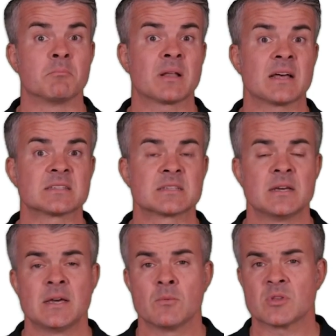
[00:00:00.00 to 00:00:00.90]
Plus,
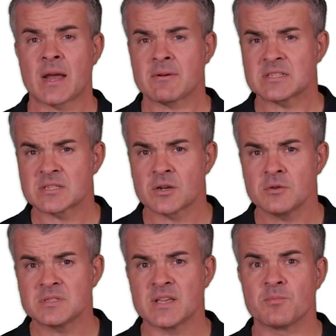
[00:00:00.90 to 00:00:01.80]
with our
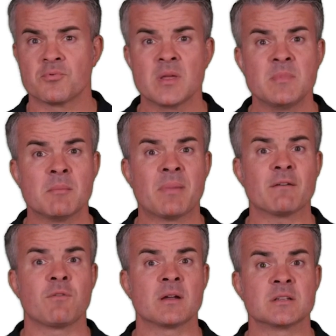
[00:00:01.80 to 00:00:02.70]
exclusive premium
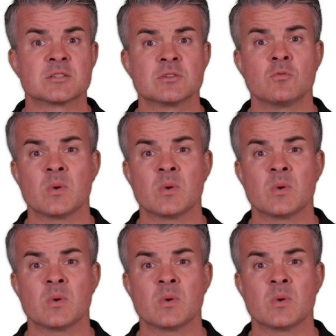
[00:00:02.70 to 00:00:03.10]
bet finder tool,